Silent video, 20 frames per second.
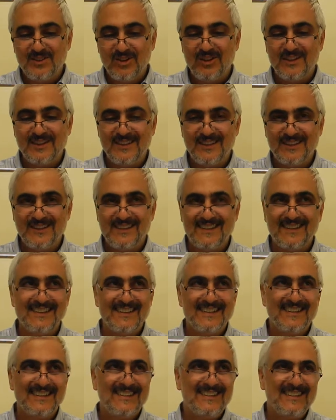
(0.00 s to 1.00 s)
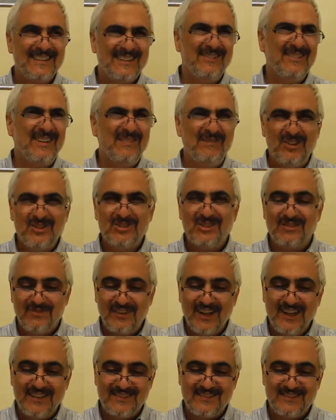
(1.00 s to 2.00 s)
talking to Rav Moshe
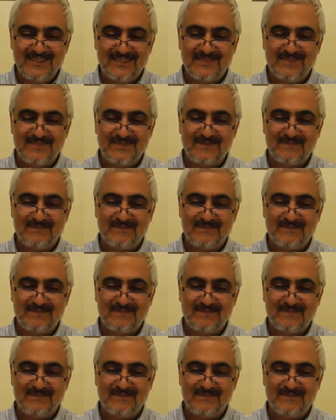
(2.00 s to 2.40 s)
Feinstein.